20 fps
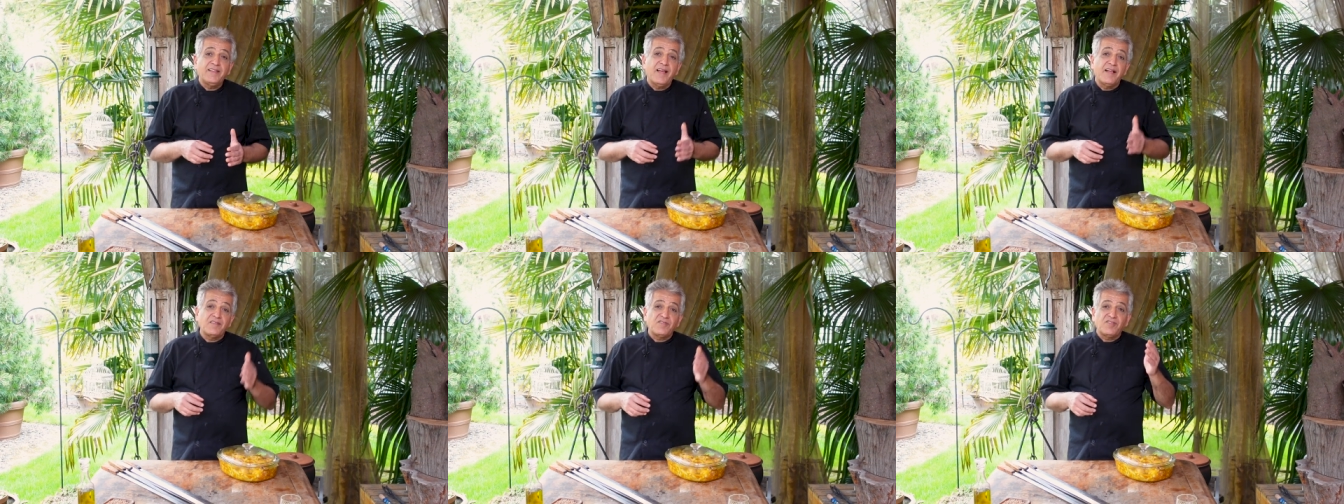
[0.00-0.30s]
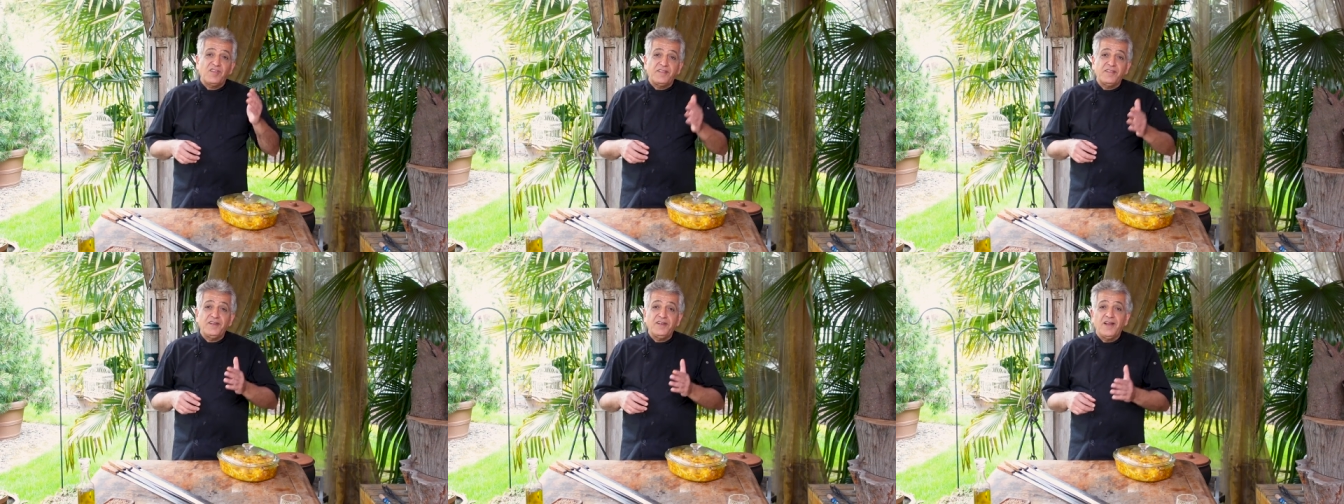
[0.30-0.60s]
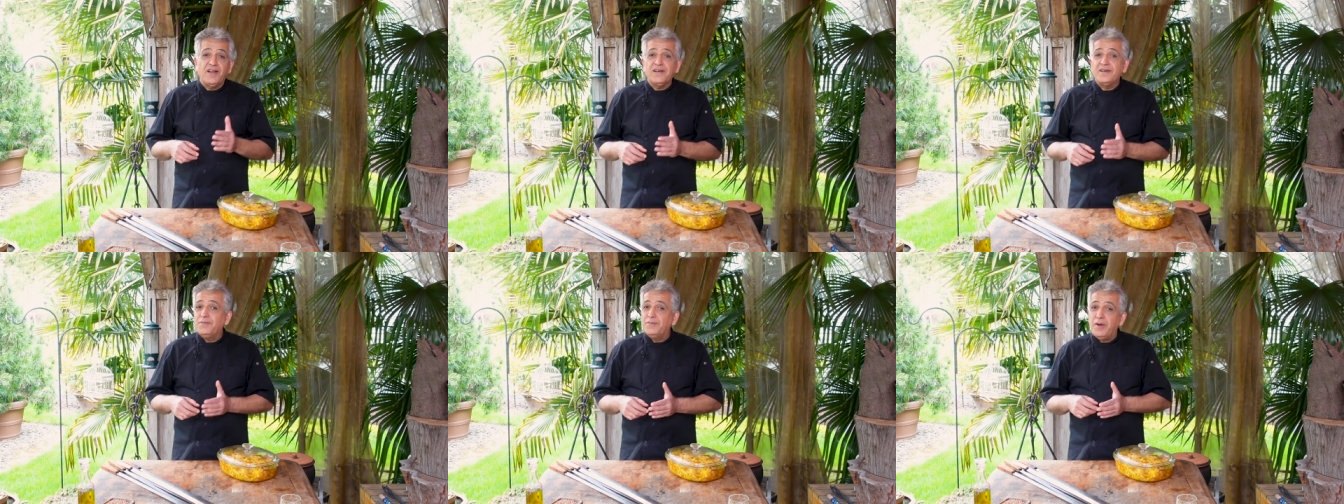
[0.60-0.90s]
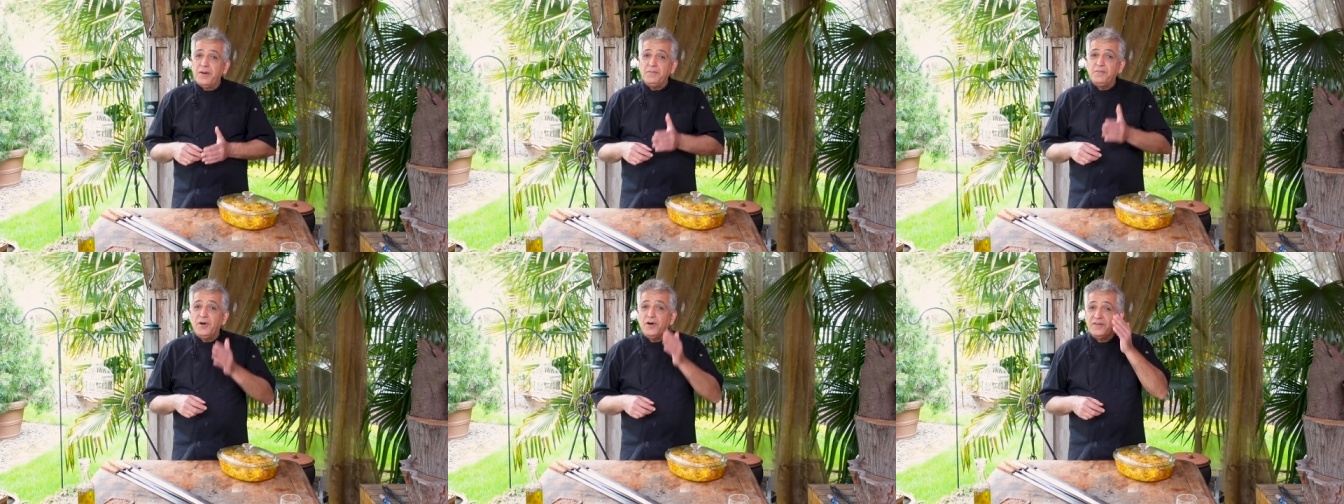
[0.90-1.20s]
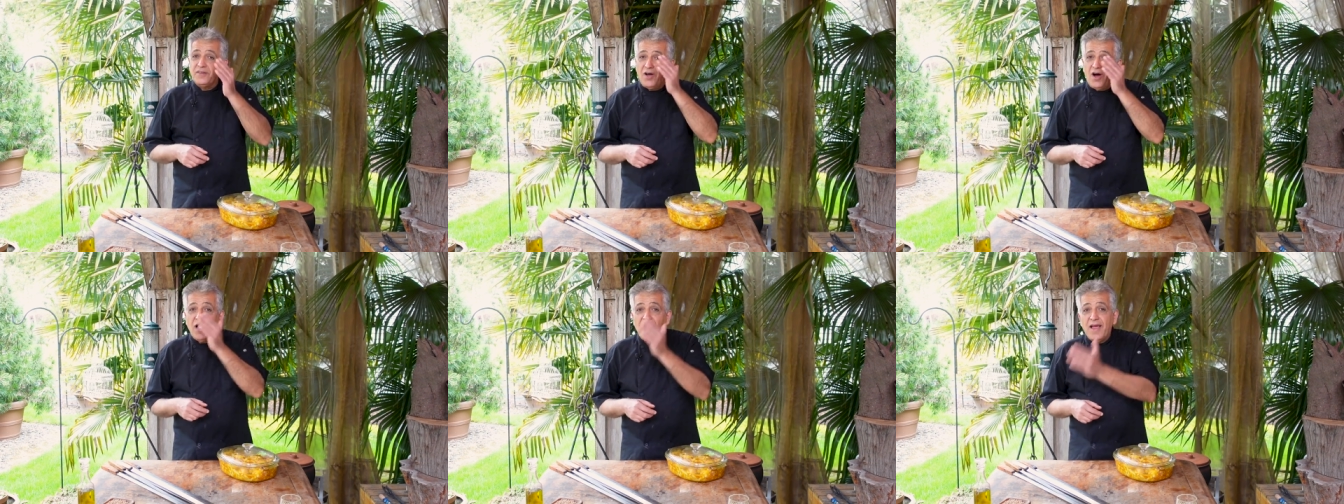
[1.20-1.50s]
And suddenly I
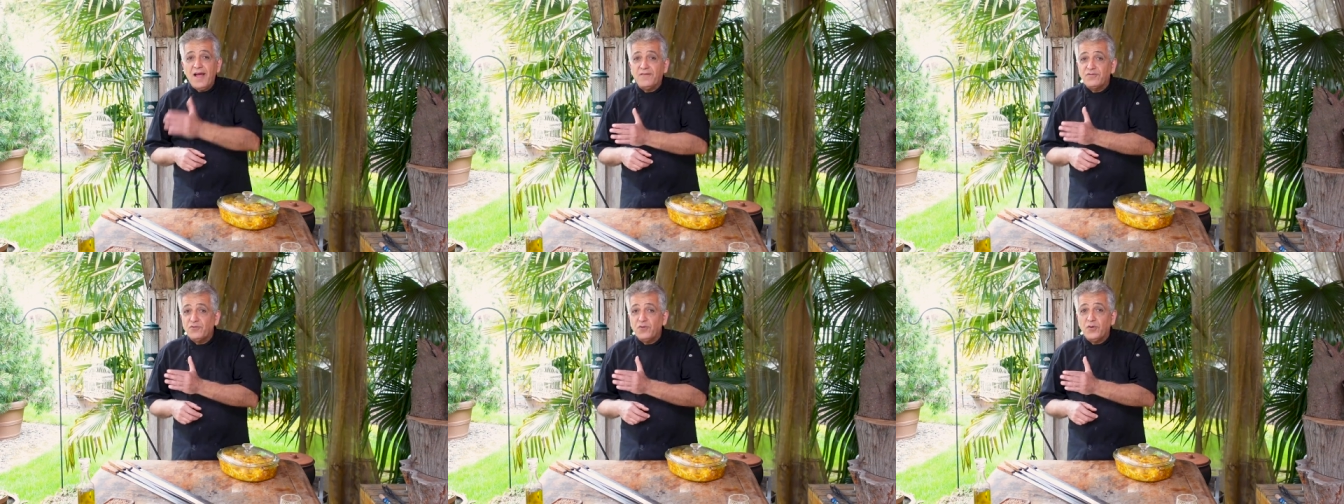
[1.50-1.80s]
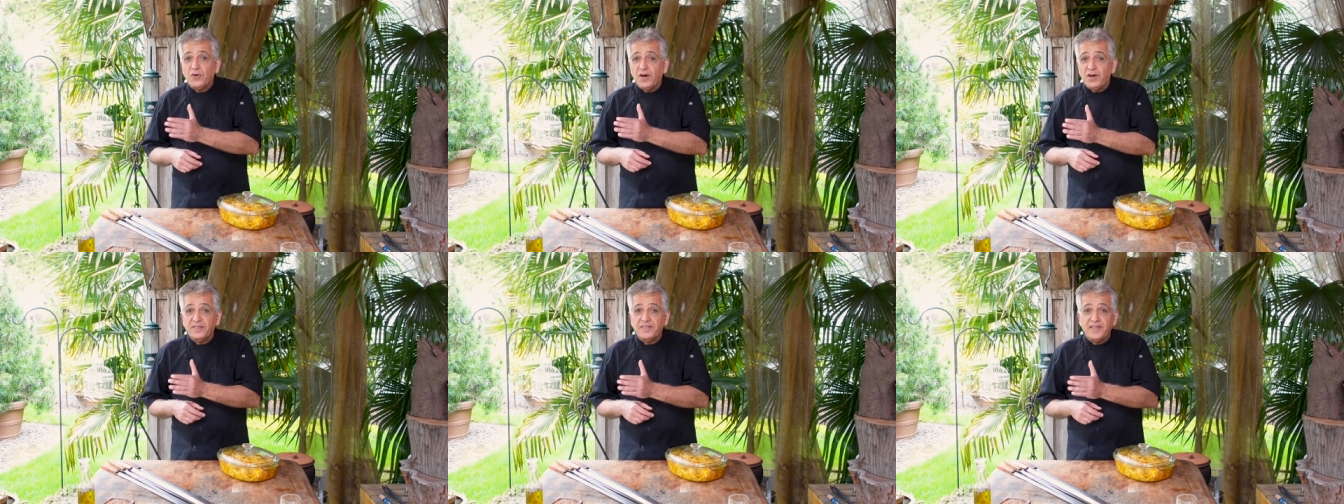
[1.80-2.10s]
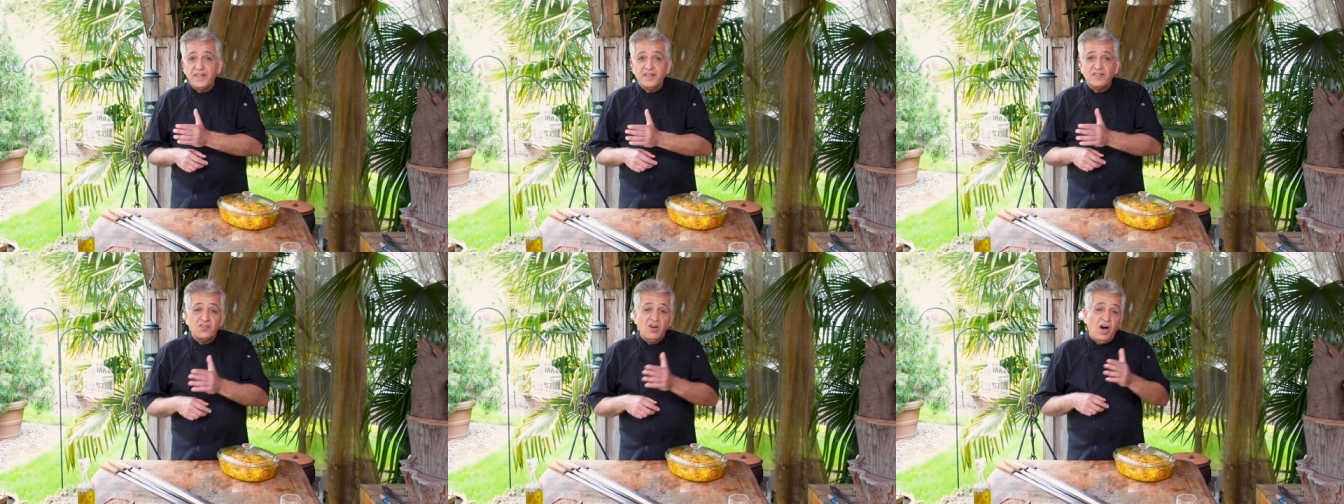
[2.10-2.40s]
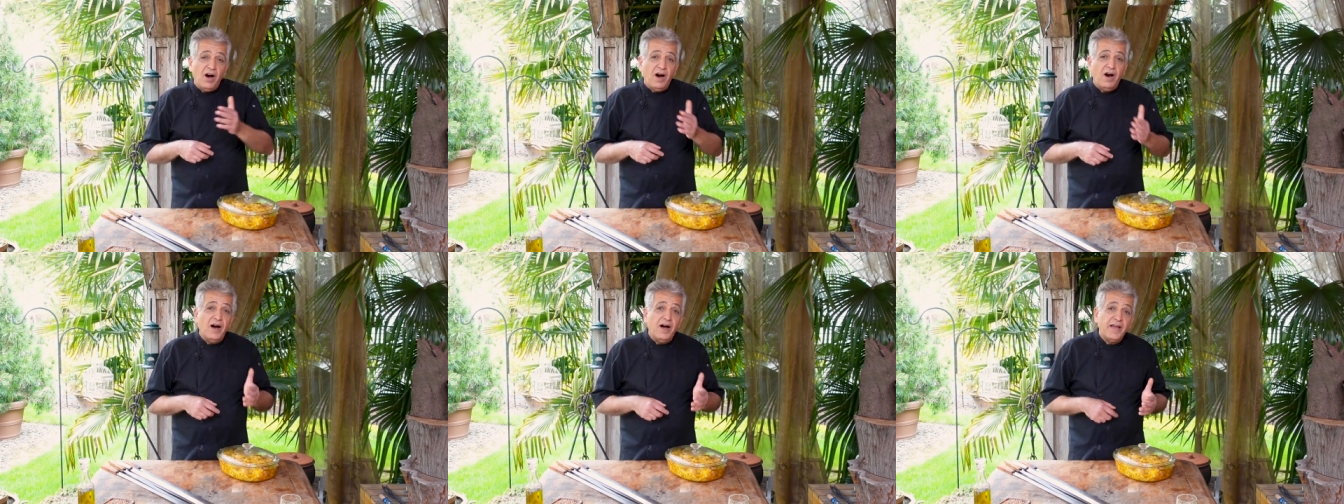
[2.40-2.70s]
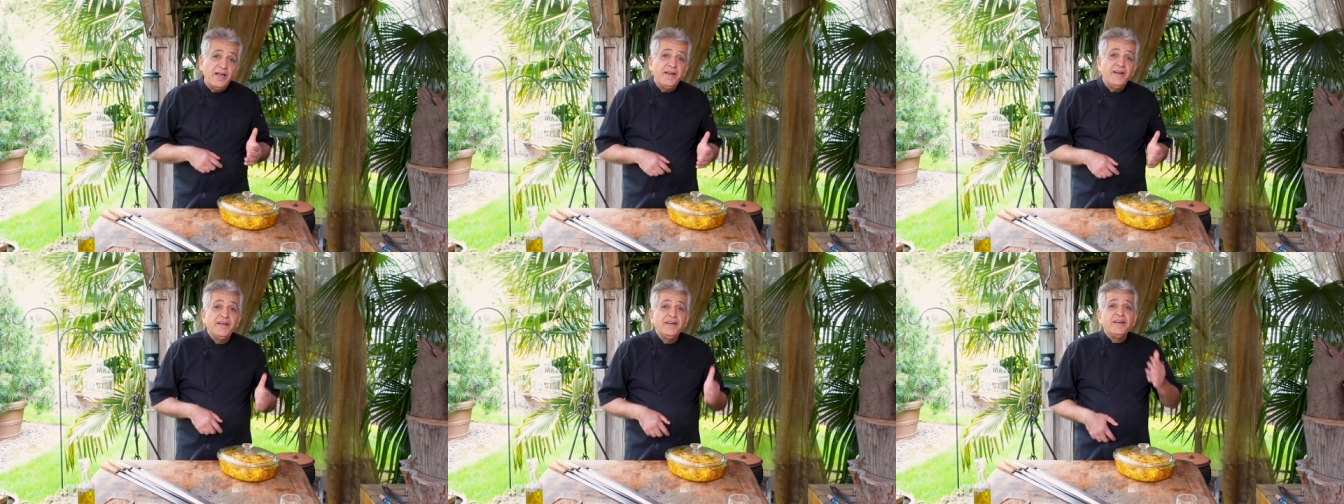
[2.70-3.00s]
remembered I have to cut the
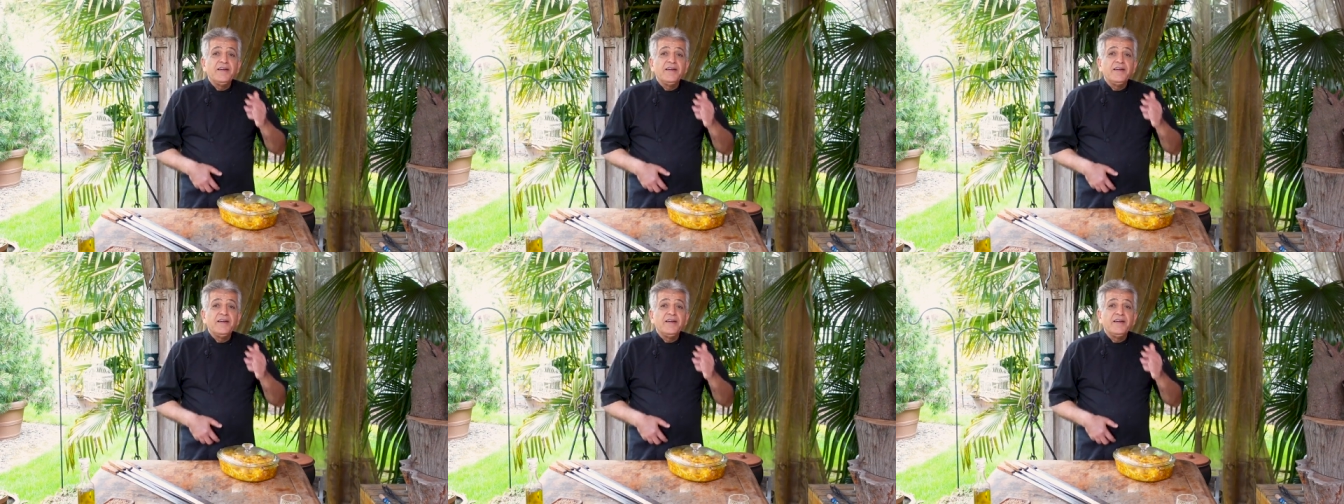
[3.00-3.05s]
tie